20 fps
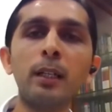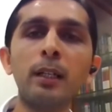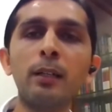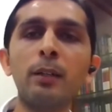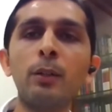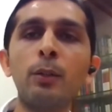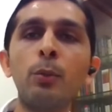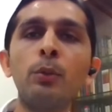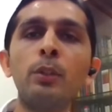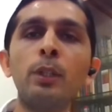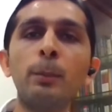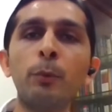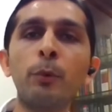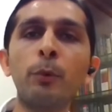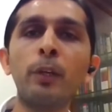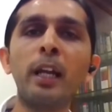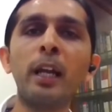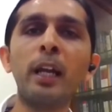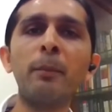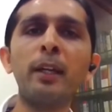do the
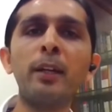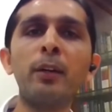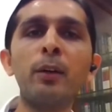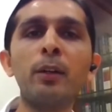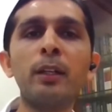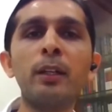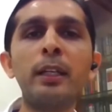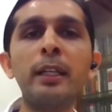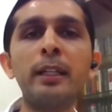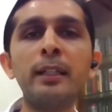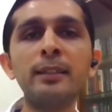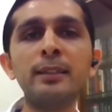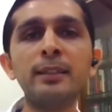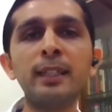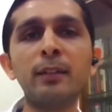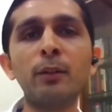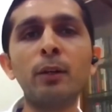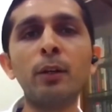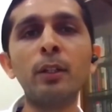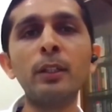programming on latest
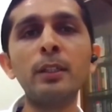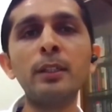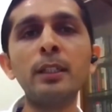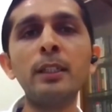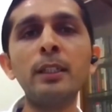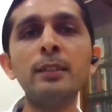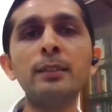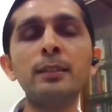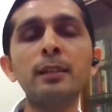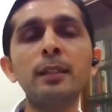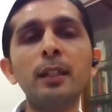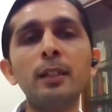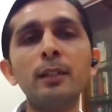technologies.